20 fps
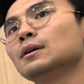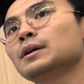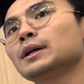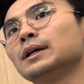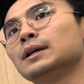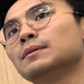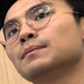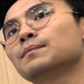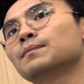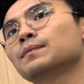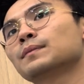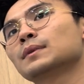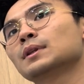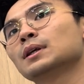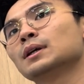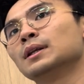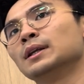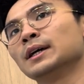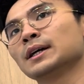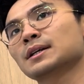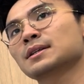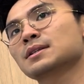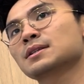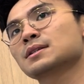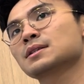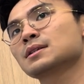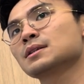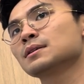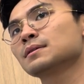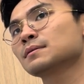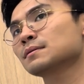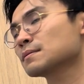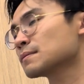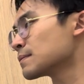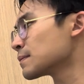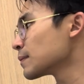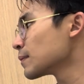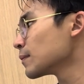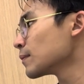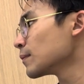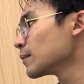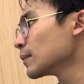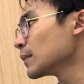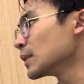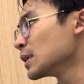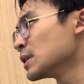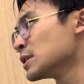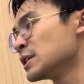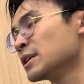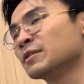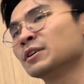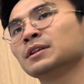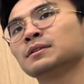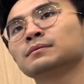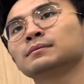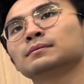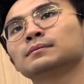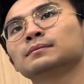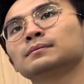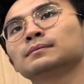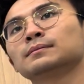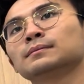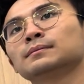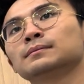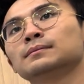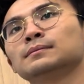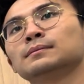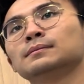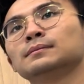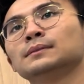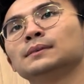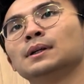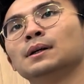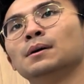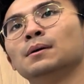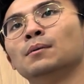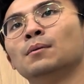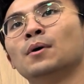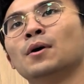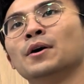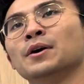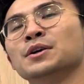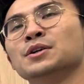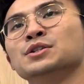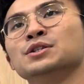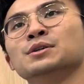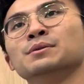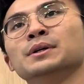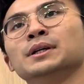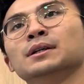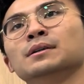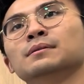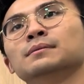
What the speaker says: Okay, next. Javier, what are you doing?